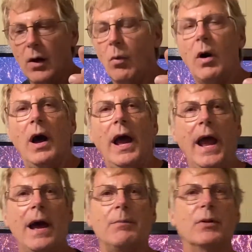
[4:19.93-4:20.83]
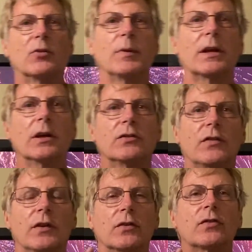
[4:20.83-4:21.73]
what happens because
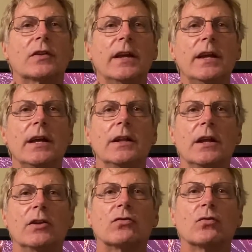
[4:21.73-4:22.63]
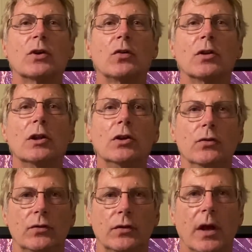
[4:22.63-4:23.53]
their skin is real
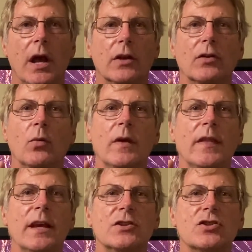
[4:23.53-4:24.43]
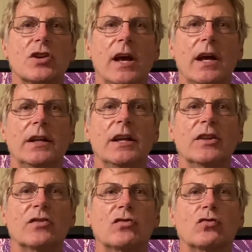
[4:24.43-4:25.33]
loose. So when they shed, it
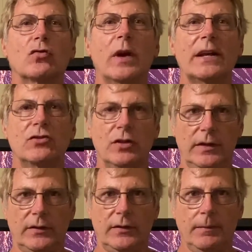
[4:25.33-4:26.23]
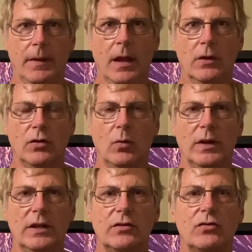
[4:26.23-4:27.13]
stretches. So
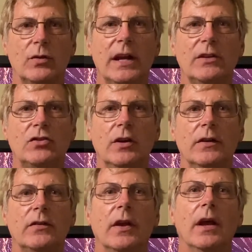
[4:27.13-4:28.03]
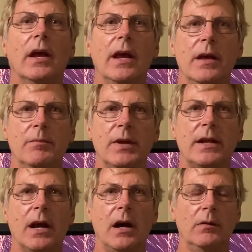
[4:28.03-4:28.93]
when it stretches, it
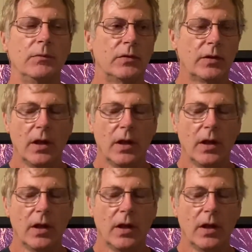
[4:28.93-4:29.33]
becomes